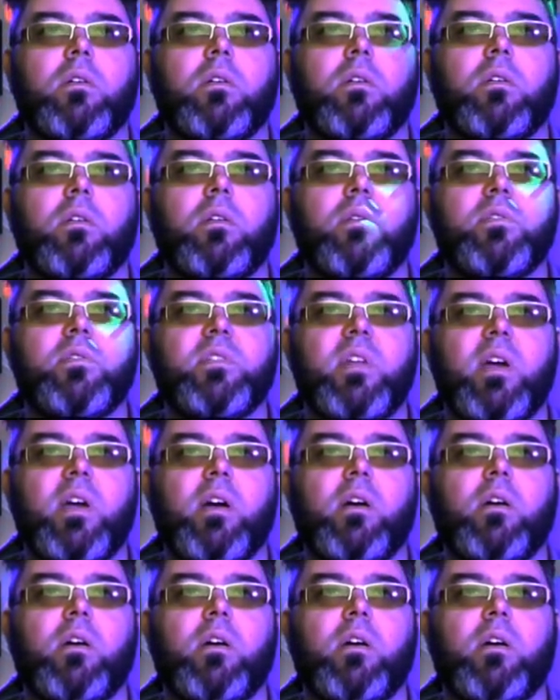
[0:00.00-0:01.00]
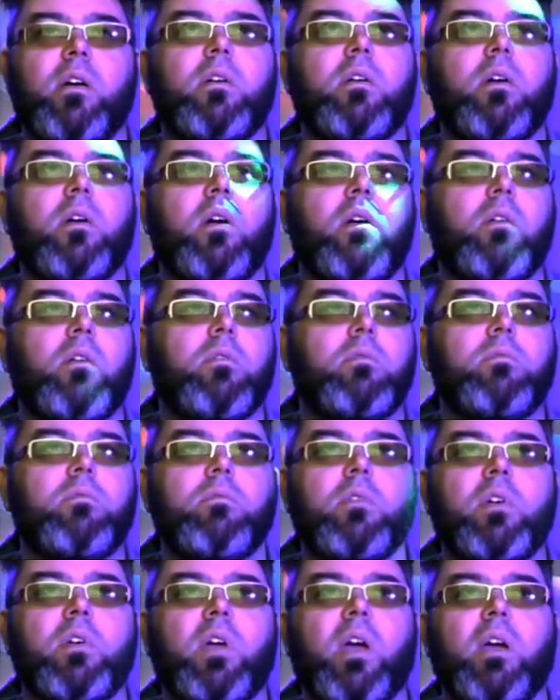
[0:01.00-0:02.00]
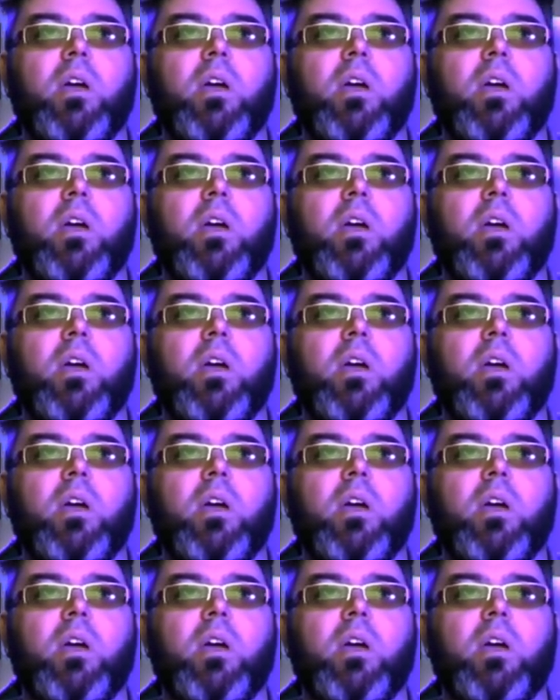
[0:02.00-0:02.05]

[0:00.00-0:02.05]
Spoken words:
There was an error. Oh, okay.